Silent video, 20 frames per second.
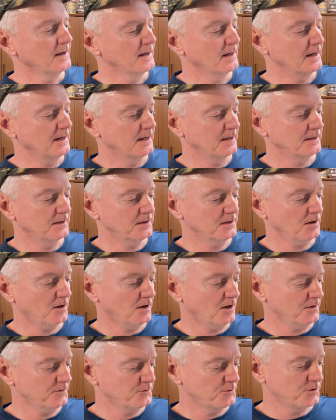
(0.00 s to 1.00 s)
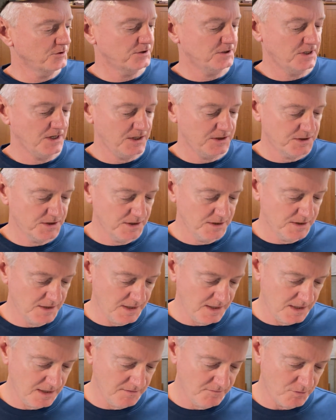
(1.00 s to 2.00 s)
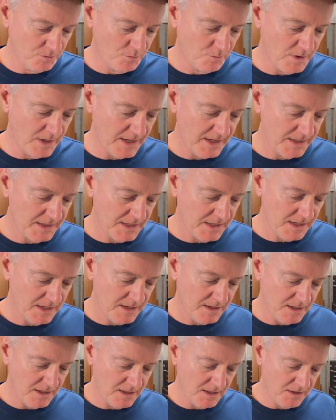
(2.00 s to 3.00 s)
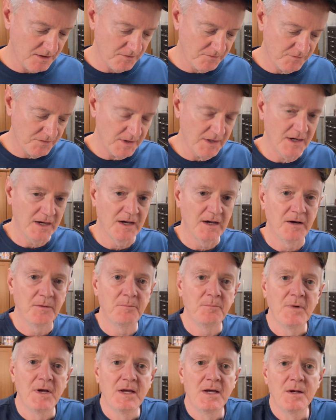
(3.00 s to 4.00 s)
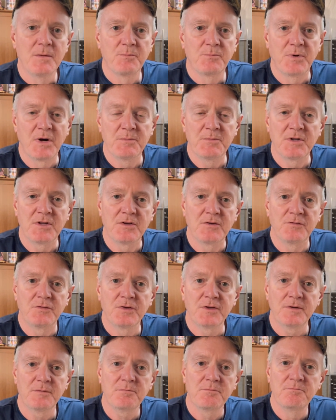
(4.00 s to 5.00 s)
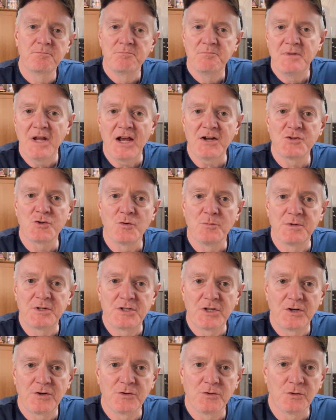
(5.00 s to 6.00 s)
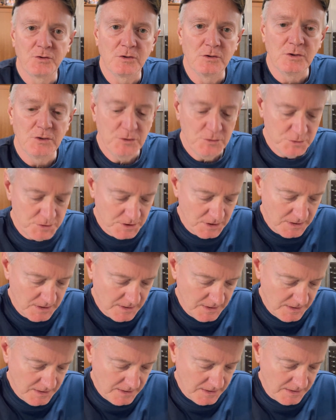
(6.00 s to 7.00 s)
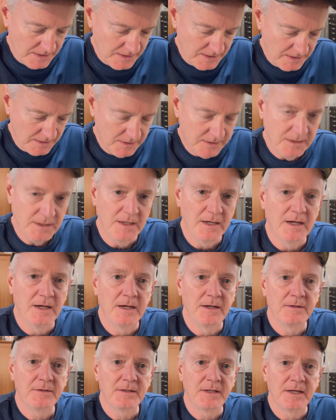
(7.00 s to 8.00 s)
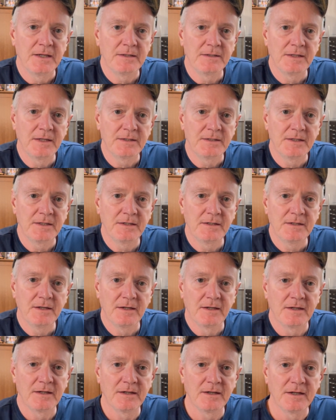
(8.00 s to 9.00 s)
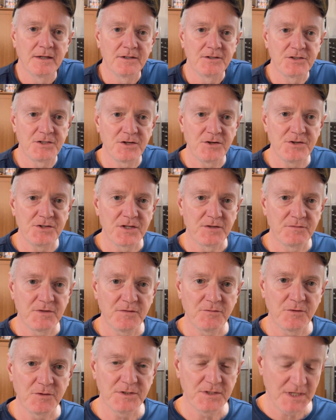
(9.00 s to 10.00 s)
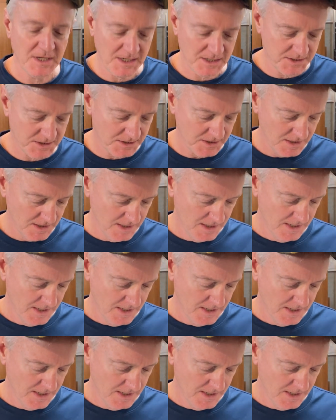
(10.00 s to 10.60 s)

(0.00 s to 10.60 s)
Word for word: And the authors tested a variety of primitive natural material glues. And they did a series of different tests.